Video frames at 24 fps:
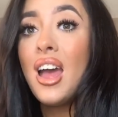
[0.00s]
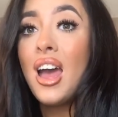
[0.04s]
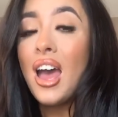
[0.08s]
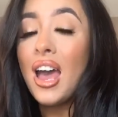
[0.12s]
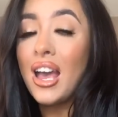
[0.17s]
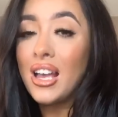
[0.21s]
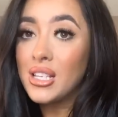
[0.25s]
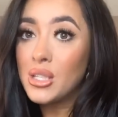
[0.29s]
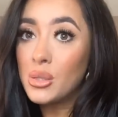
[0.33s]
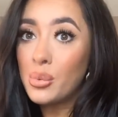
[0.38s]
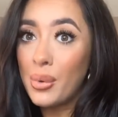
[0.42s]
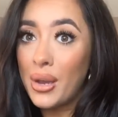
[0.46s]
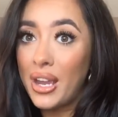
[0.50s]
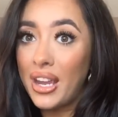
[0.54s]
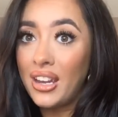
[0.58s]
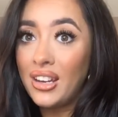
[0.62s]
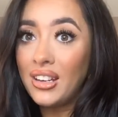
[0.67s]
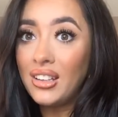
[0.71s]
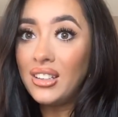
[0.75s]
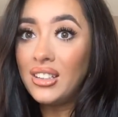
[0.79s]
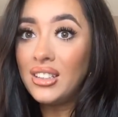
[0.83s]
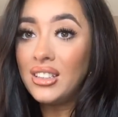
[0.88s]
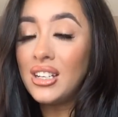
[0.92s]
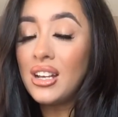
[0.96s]
as
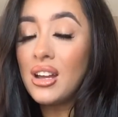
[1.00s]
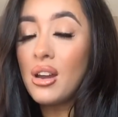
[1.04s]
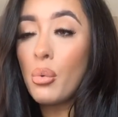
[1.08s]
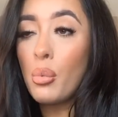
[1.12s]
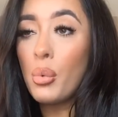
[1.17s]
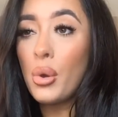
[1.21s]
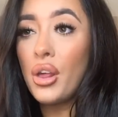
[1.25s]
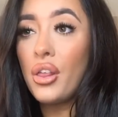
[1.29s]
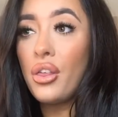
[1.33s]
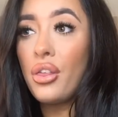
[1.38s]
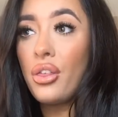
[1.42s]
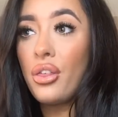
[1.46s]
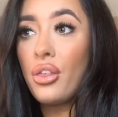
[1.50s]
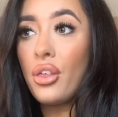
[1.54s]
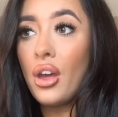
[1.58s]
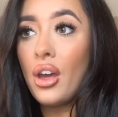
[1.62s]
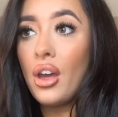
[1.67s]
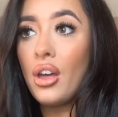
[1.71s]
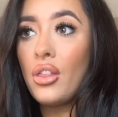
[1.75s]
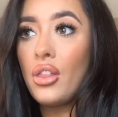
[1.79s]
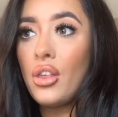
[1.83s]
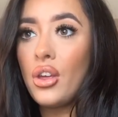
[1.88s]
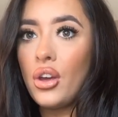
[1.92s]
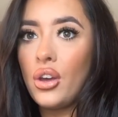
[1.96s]
well. With
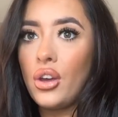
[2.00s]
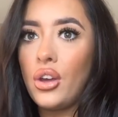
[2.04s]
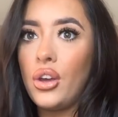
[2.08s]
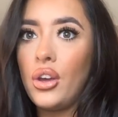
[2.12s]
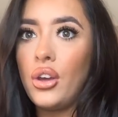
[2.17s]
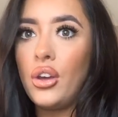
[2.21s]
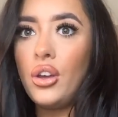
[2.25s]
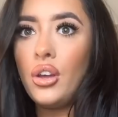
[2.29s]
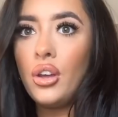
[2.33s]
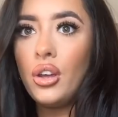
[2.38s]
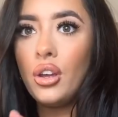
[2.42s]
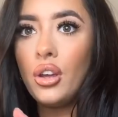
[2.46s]
the,